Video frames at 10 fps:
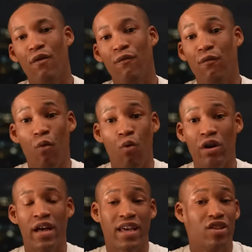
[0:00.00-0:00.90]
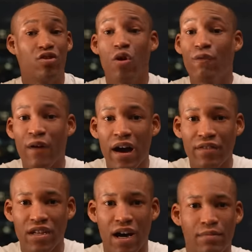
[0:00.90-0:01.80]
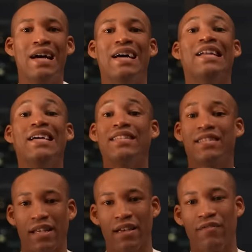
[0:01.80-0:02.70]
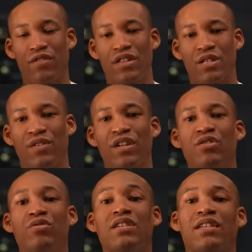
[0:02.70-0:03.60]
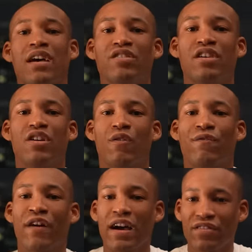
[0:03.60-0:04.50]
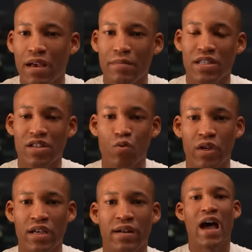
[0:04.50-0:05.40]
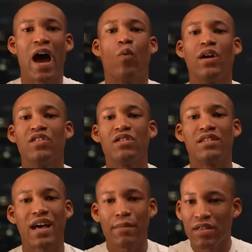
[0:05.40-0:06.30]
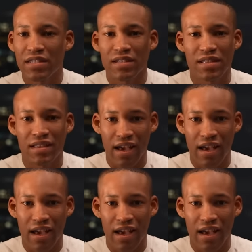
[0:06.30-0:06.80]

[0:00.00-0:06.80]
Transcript: Four? Can you go five times? Let's say for this video you decide you can go five times in a week. I want you to type this into the